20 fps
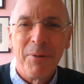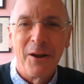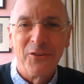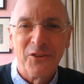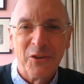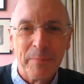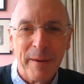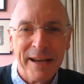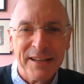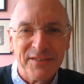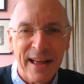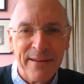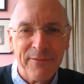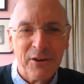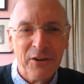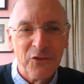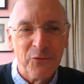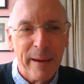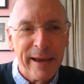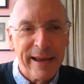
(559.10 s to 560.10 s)
policy-based
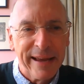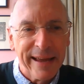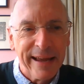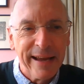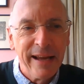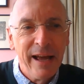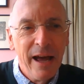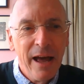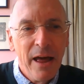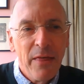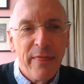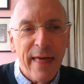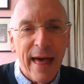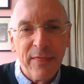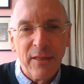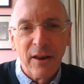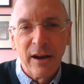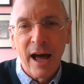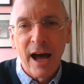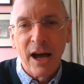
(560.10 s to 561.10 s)
evidence-making,
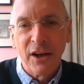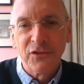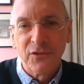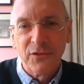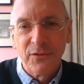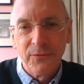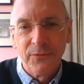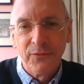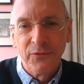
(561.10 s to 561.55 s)
then the last